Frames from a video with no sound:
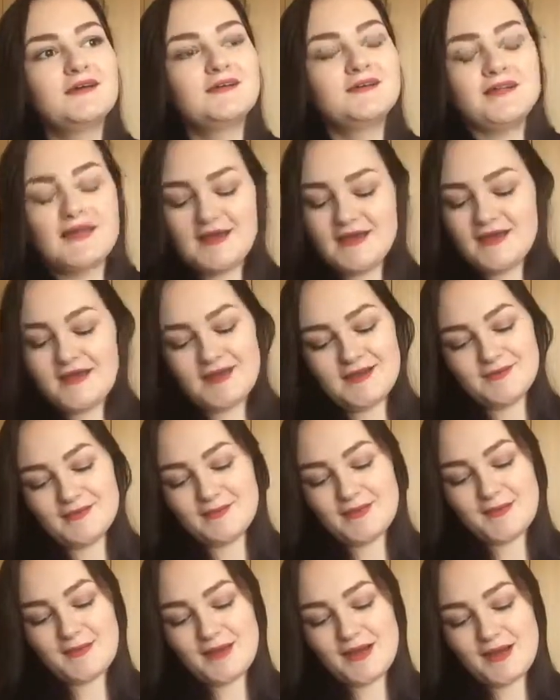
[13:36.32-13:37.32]
yeah, anyway,
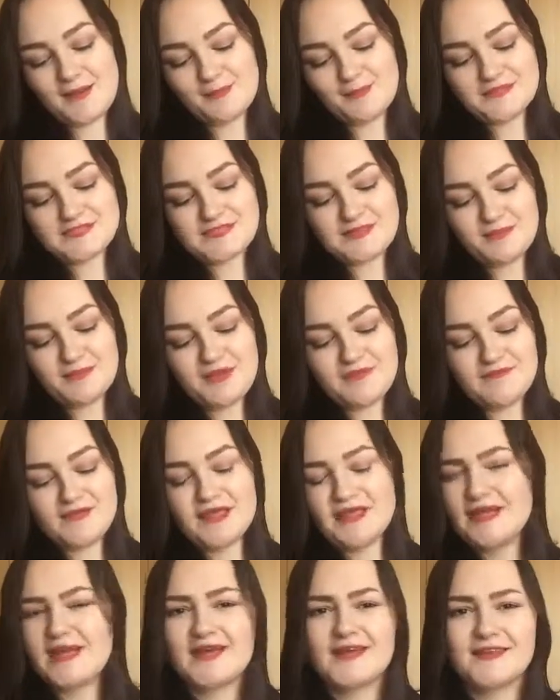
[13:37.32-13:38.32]
my mum's been
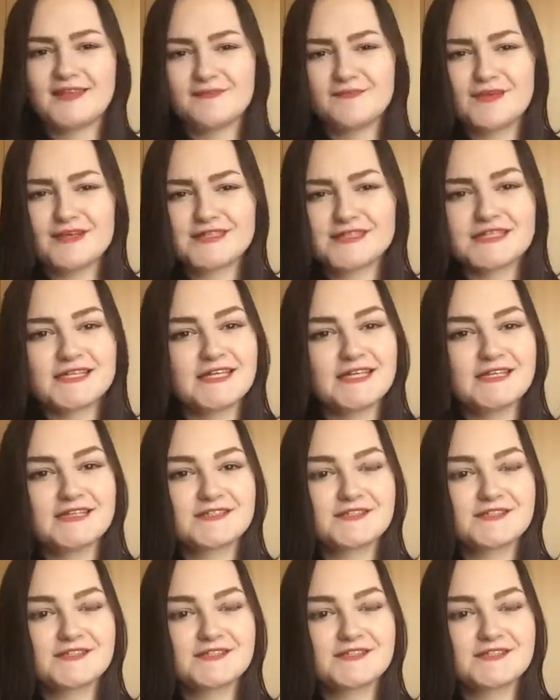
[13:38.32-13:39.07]
really liking them recently,